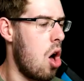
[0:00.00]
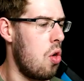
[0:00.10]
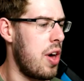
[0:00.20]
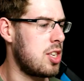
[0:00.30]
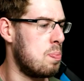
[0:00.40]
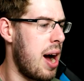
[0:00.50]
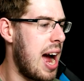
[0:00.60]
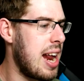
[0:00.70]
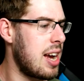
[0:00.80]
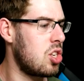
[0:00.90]
Oh, that's
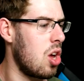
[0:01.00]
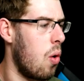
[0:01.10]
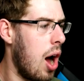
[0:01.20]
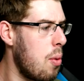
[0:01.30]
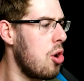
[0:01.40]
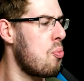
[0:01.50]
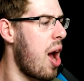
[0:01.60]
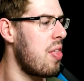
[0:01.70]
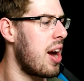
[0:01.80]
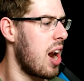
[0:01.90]
badass though. I would
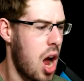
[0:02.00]
wear that.